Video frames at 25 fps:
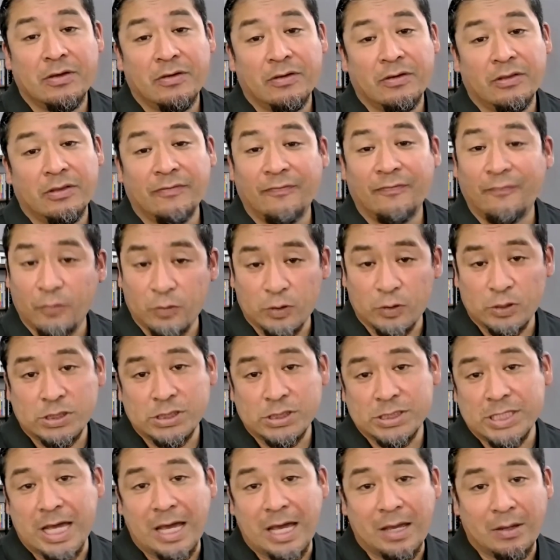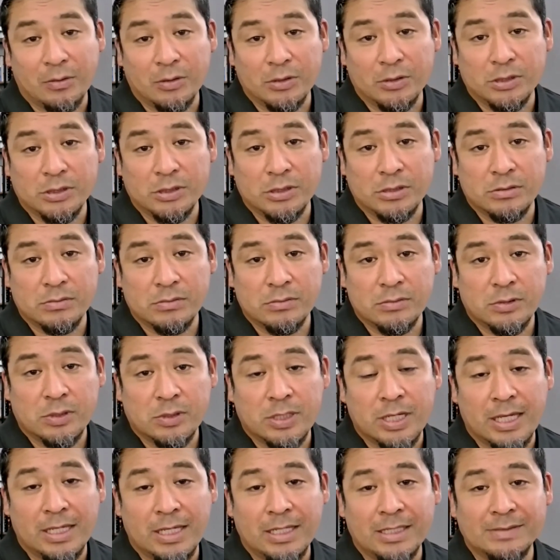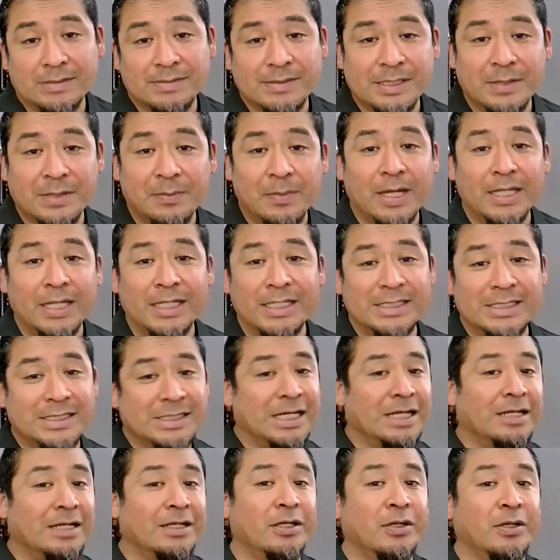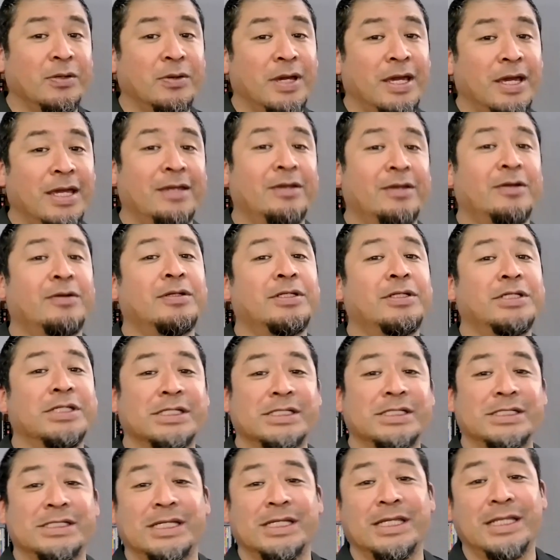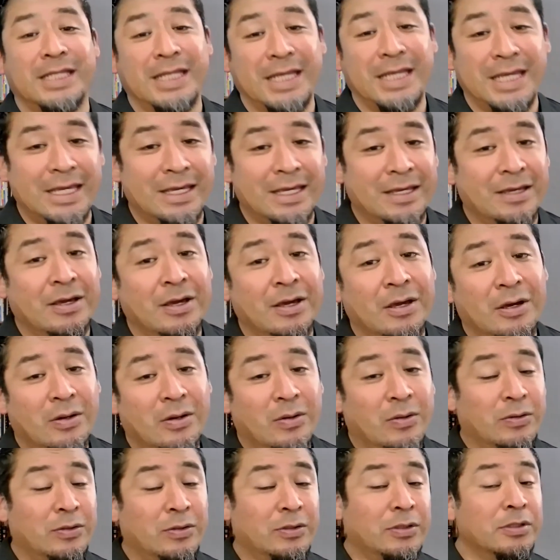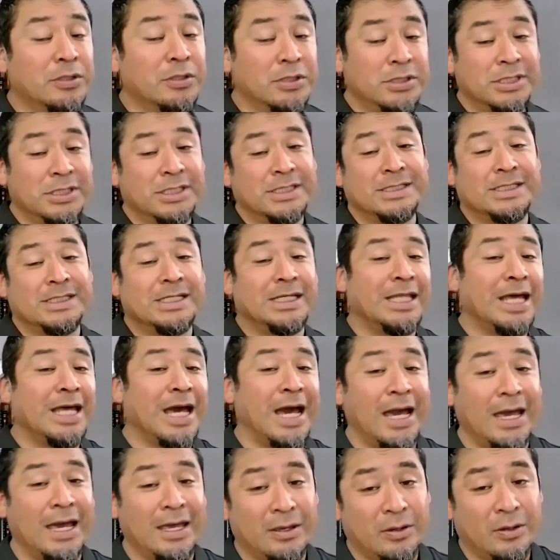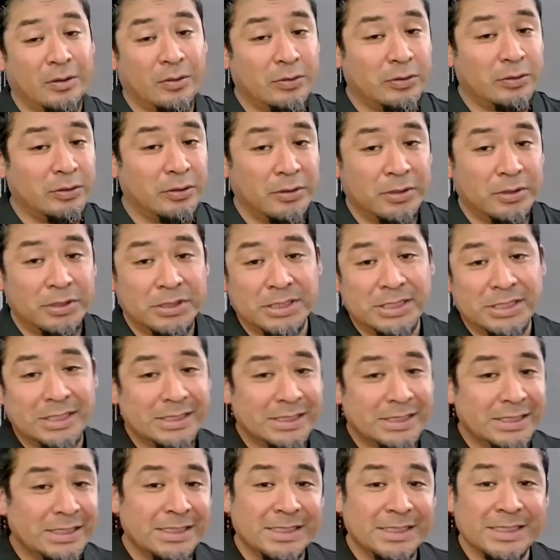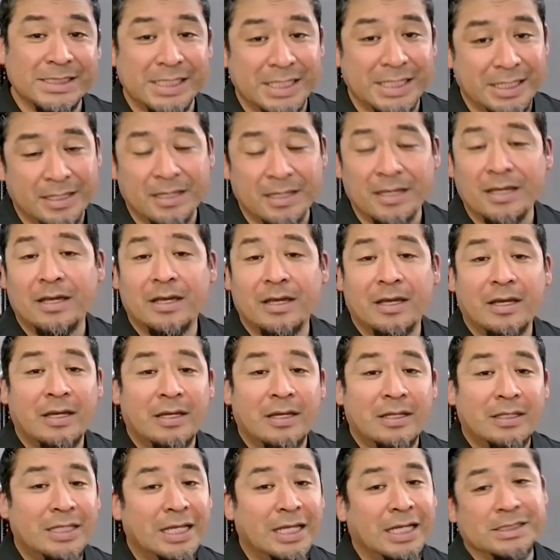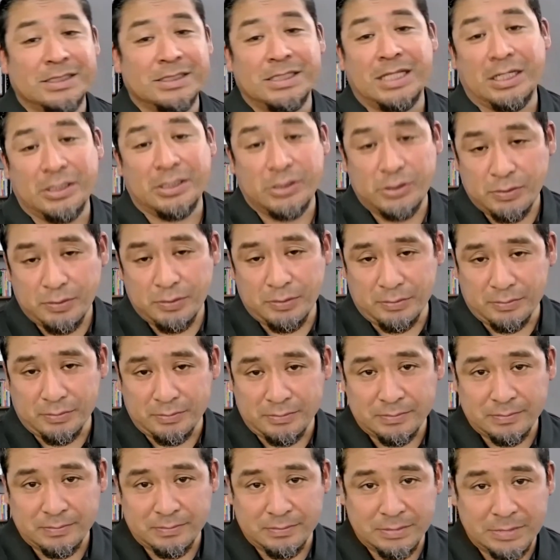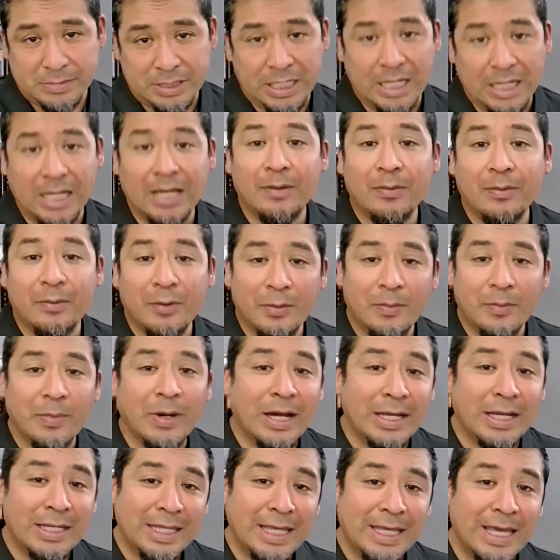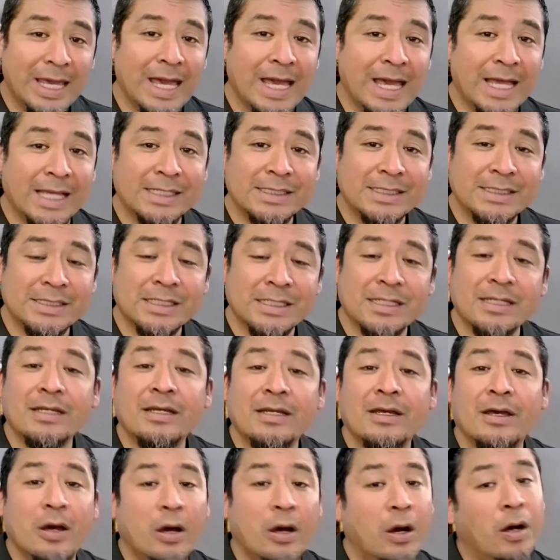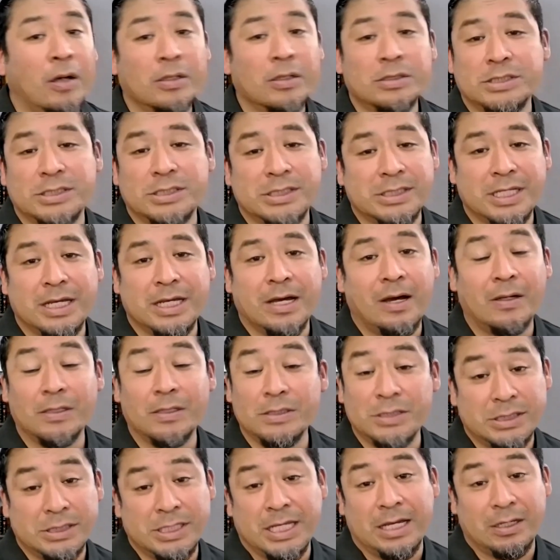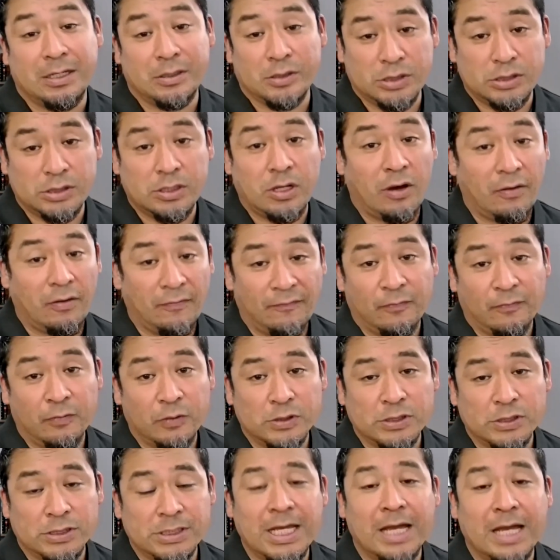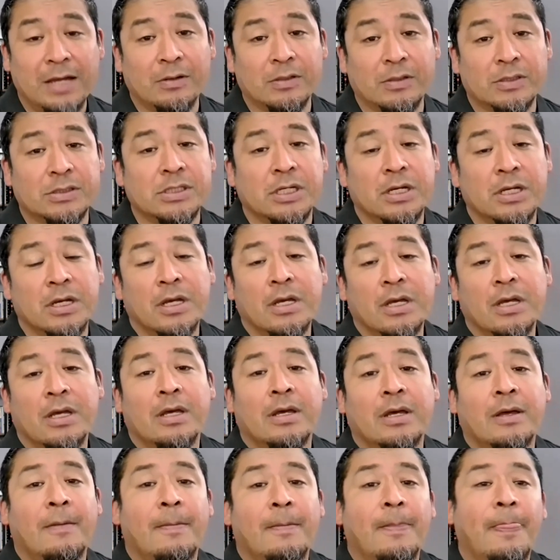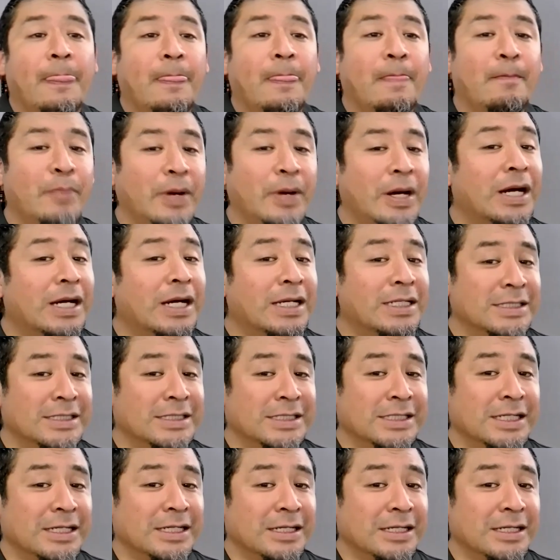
the 4 styles. Okay, if somebody's telling you, hey, you're just a D, or you're just an I, or you're just a C, that's not true. Everybody has all styles, all 4 styles. But